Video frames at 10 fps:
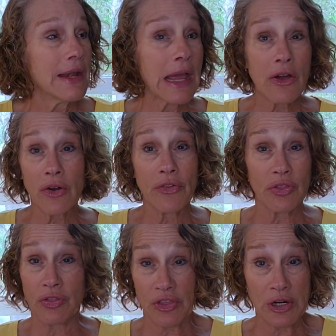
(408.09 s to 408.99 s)
Now,
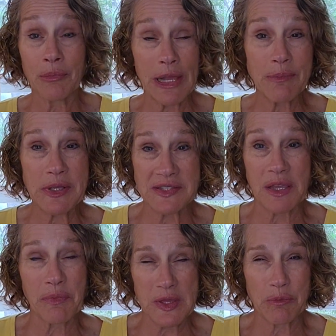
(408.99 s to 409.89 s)
there might be
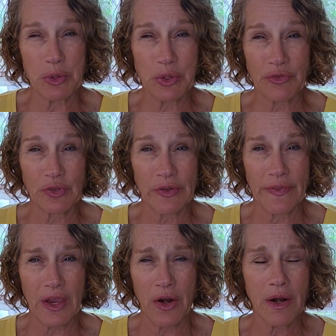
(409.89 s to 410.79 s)
something beautiful
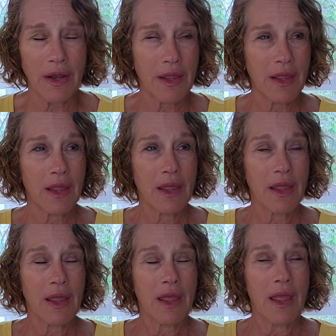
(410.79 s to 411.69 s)
in there,
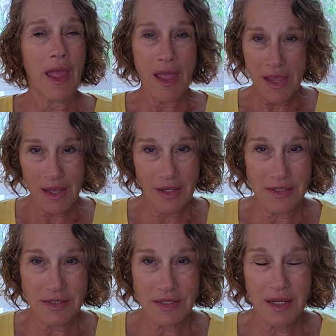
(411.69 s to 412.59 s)

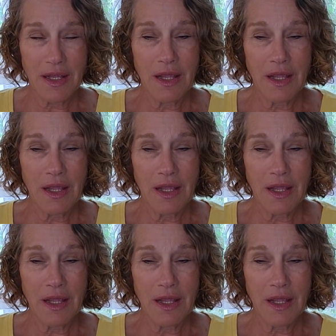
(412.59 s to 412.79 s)
and